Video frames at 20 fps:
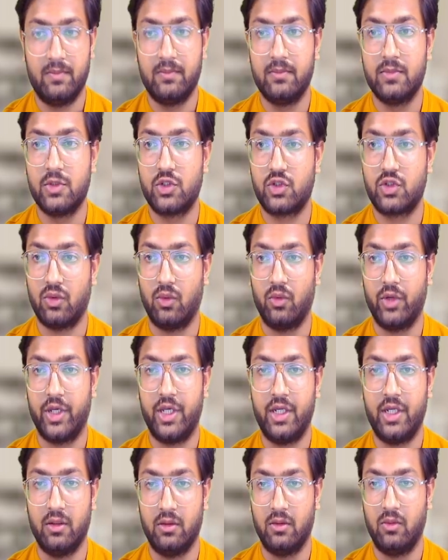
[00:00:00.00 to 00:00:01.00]
So
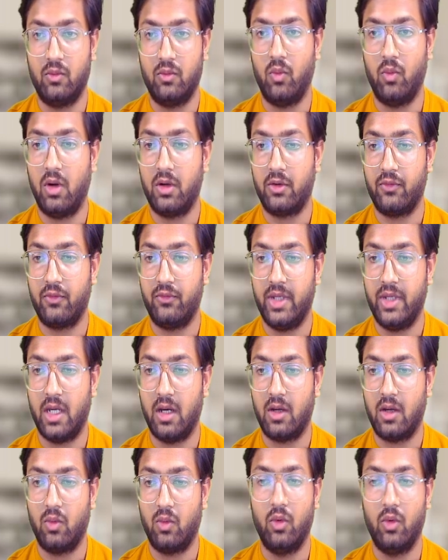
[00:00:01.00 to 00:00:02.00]
here what we are
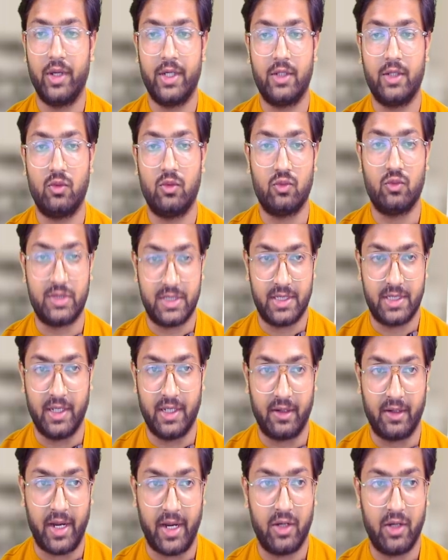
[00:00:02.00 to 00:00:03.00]
going to see
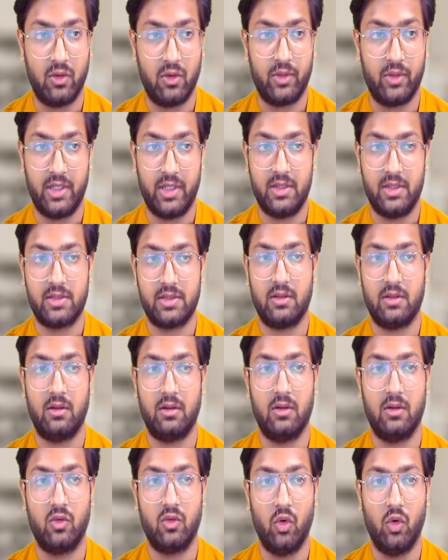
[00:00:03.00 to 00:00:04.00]
right now is a
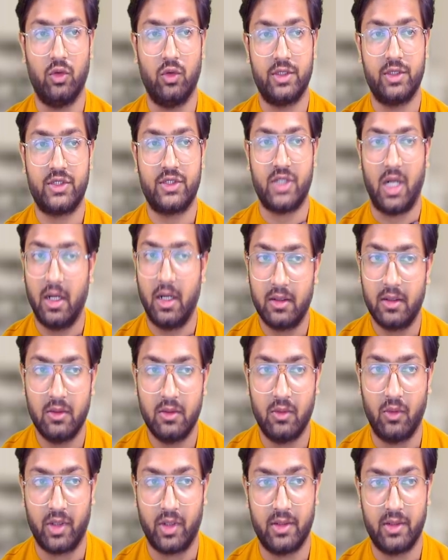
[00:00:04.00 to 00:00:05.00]
gold chart.
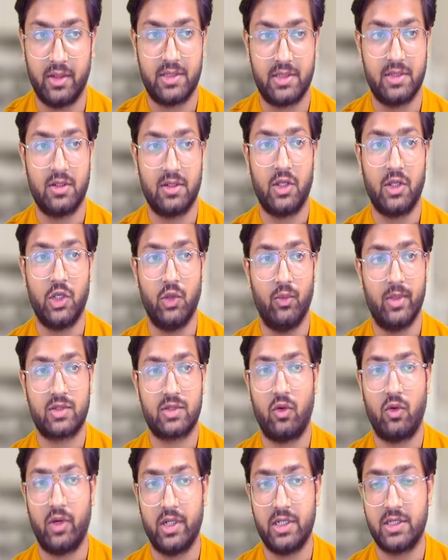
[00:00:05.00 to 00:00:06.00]
Okay, this is a US
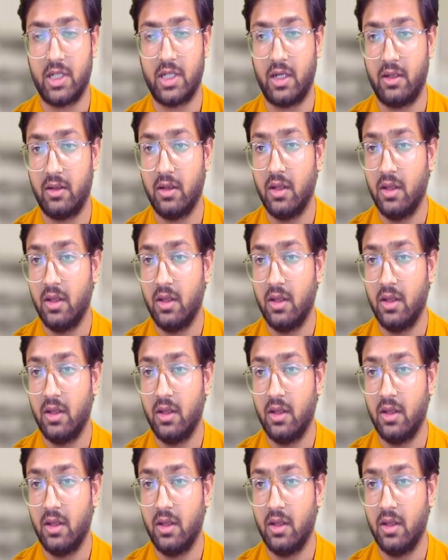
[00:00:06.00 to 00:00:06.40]
oil chart.